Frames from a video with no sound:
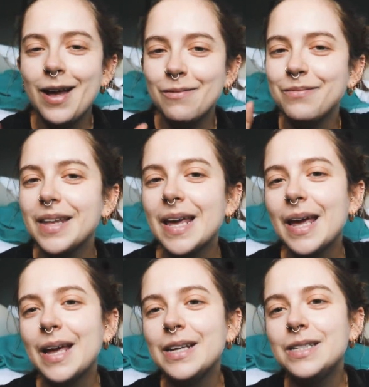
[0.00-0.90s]
Um,
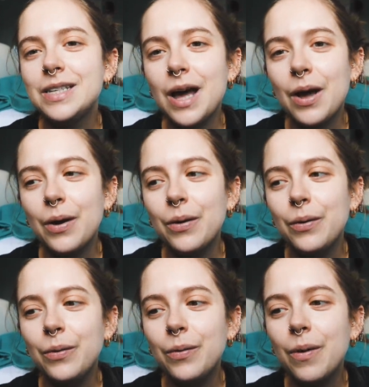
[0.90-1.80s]

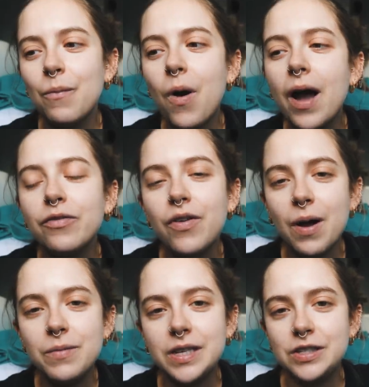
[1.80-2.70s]
so what I
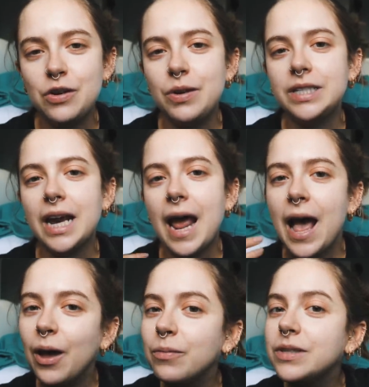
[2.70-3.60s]
find with this Snoo is that it
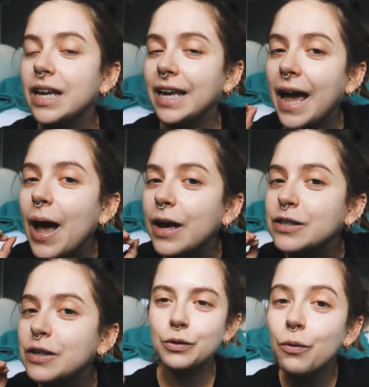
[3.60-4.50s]
helps get
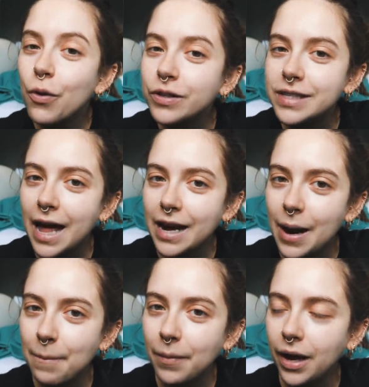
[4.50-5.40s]
us towards that
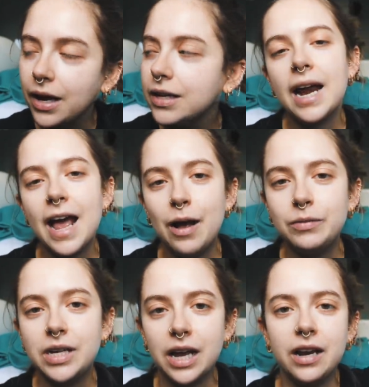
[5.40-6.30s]
number and it
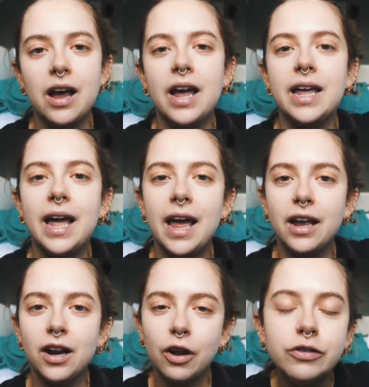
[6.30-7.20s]
helps Zach and I get
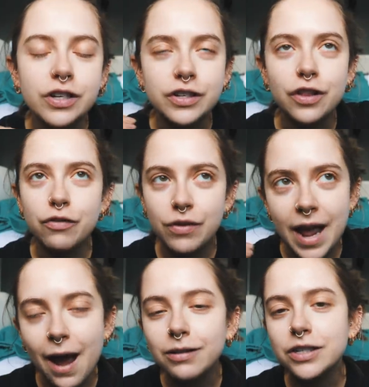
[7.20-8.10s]
closer to three
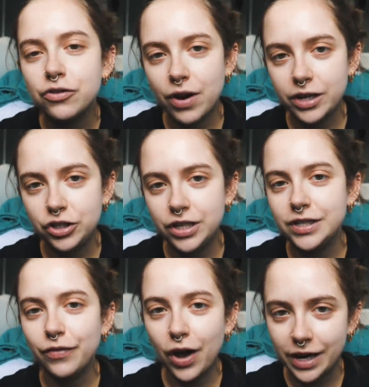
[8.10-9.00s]
hour
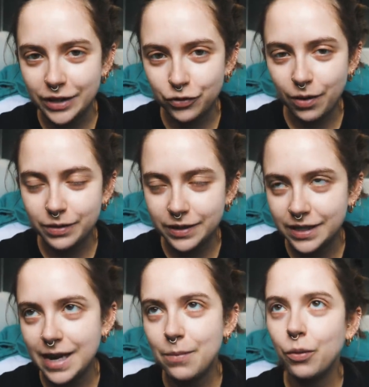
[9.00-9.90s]
stretches of uninterrupted
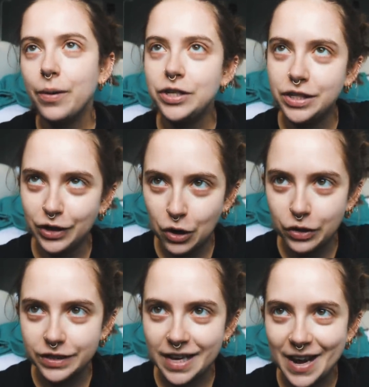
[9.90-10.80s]
sleep, which is a
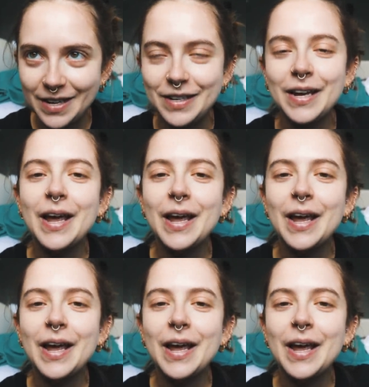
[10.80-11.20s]
godsend.